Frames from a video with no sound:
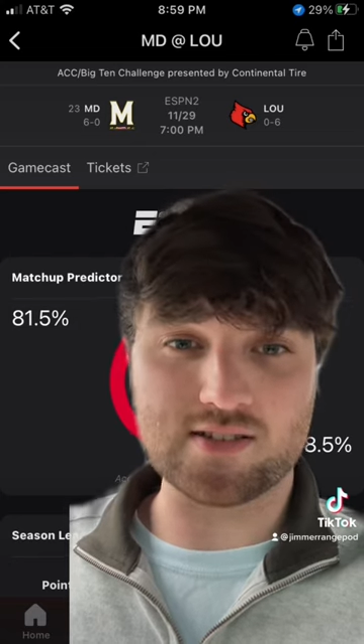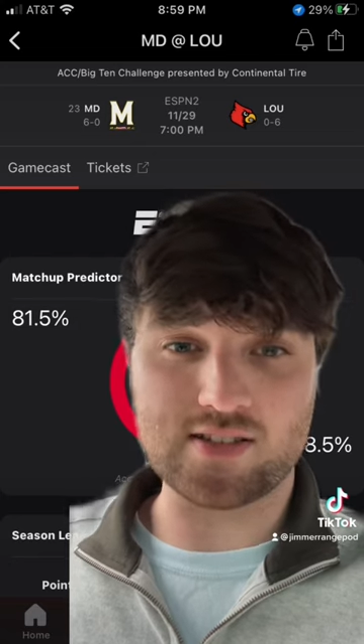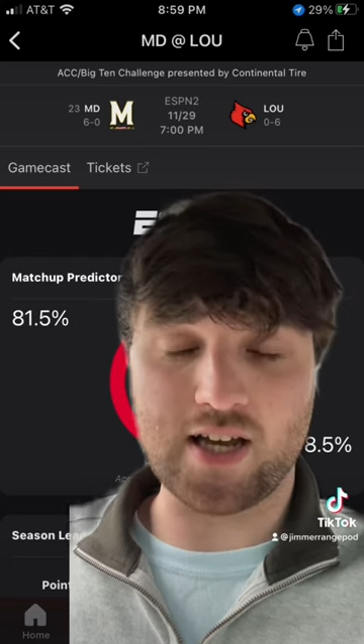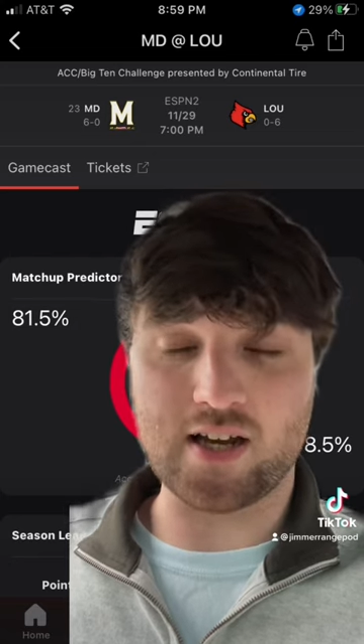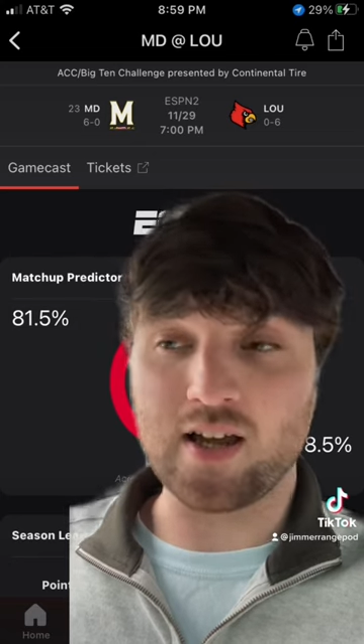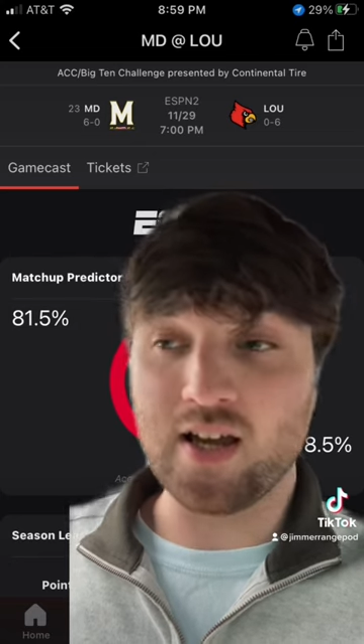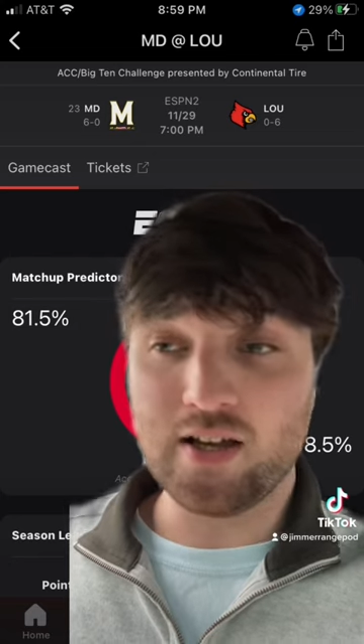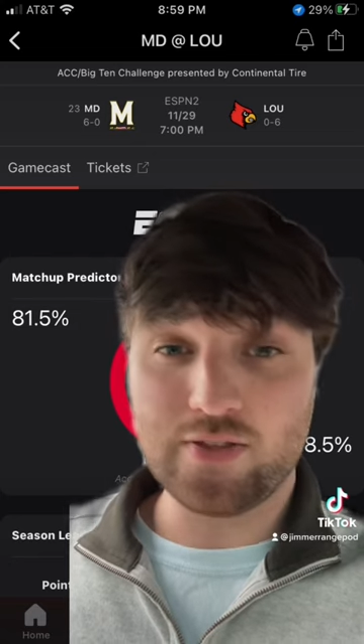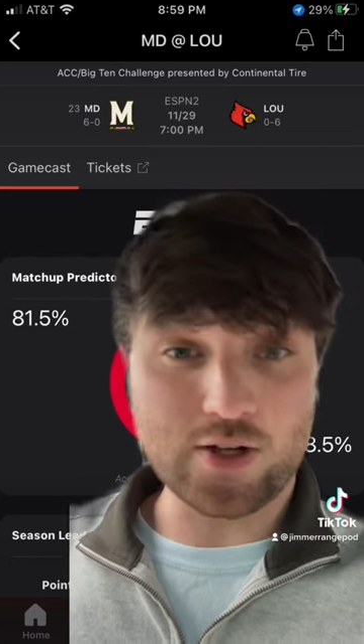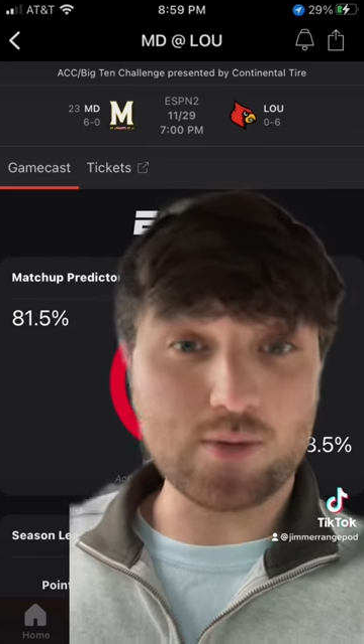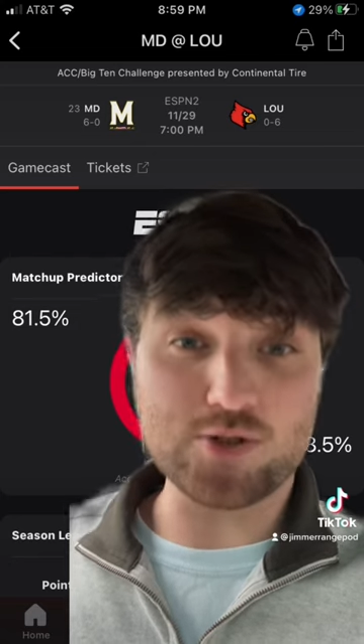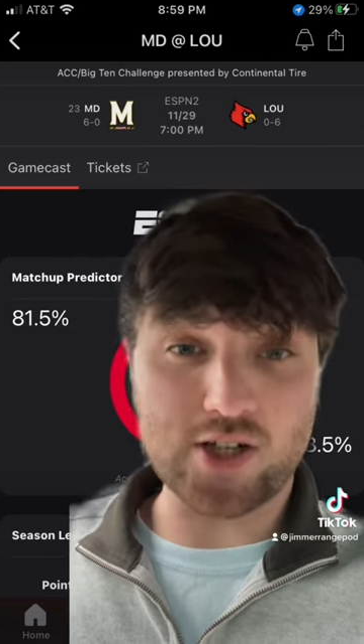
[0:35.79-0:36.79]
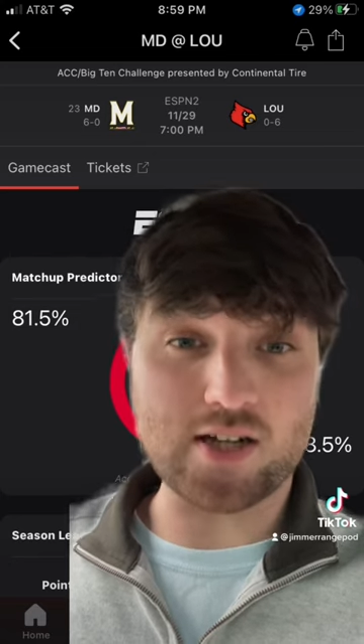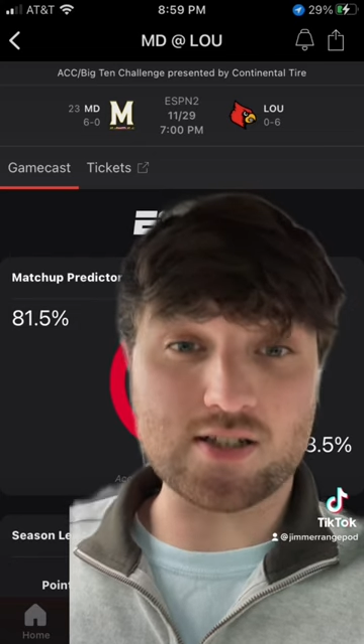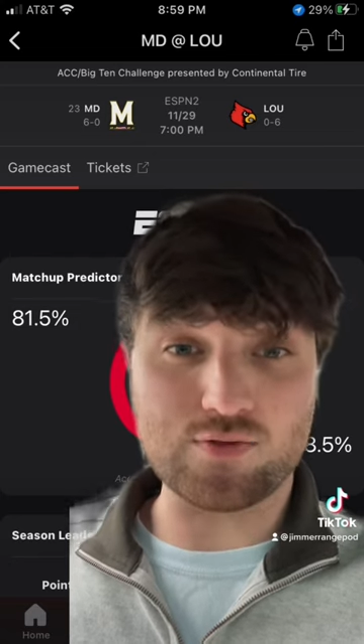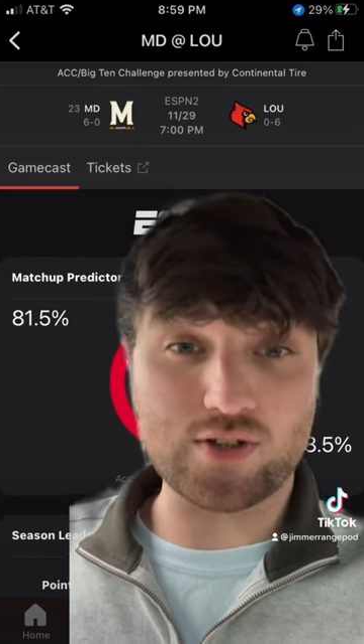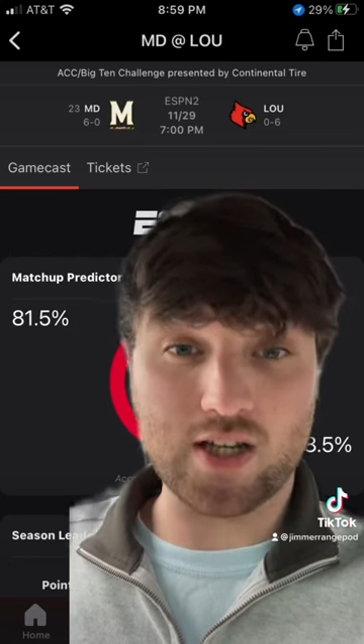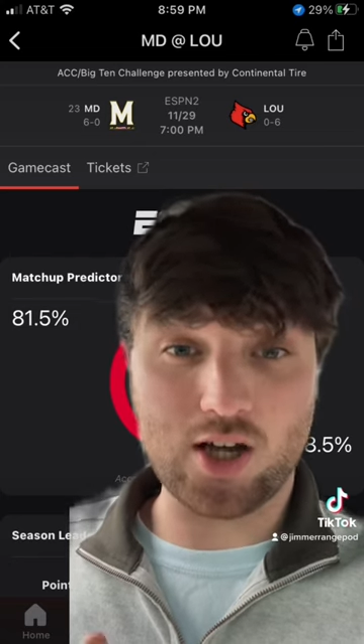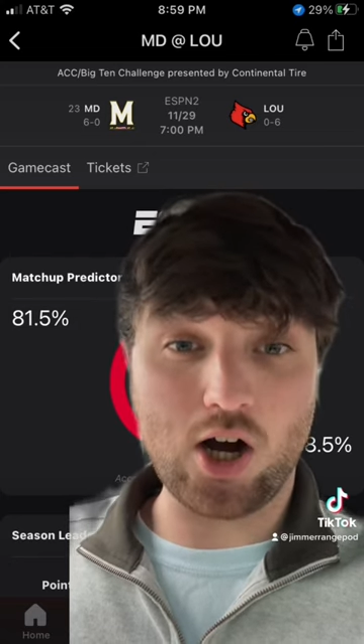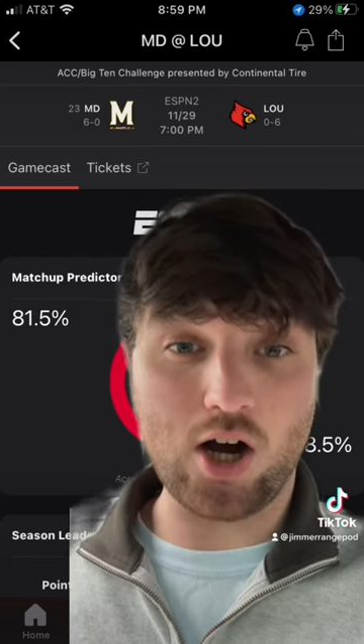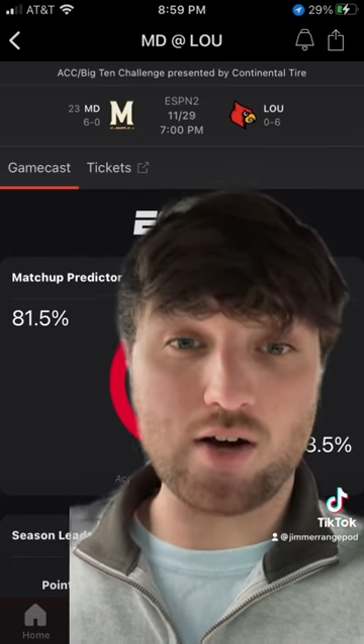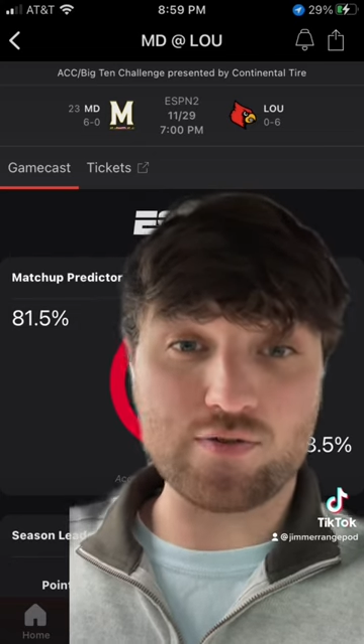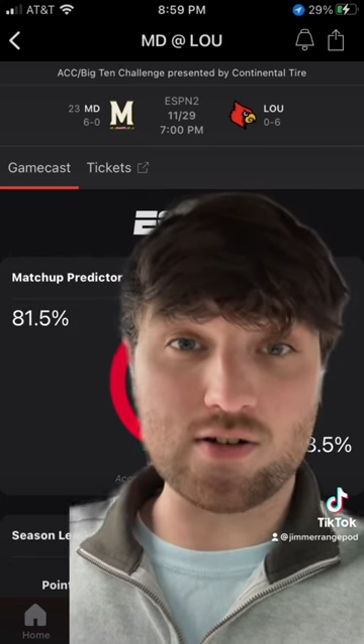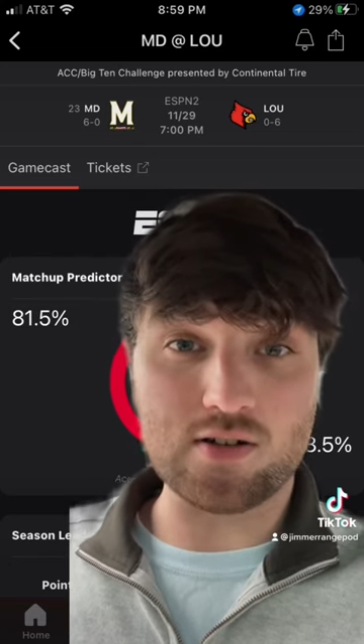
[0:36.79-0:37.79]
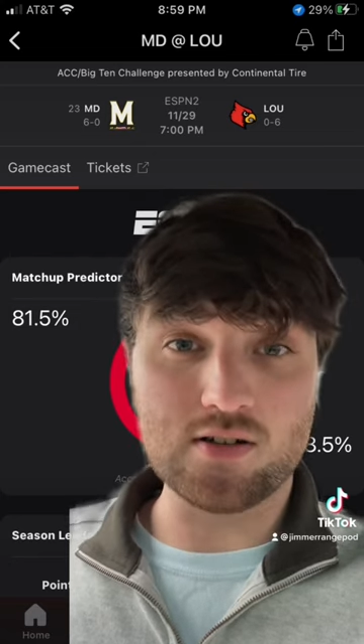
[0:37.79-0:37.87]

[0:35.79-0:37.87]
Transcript: Tech. They're objectively awful.